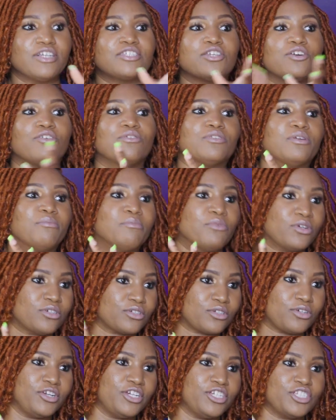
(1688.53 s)
So the more
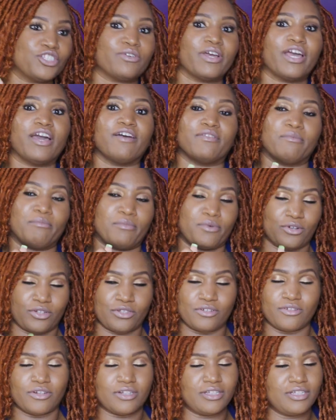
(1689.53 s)
degrees you have, the more
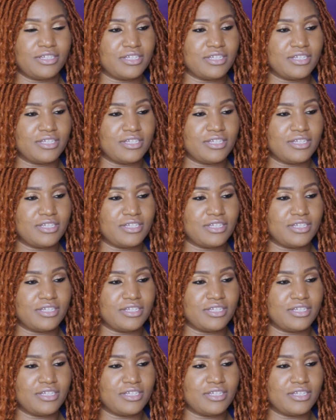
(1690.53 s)
you're going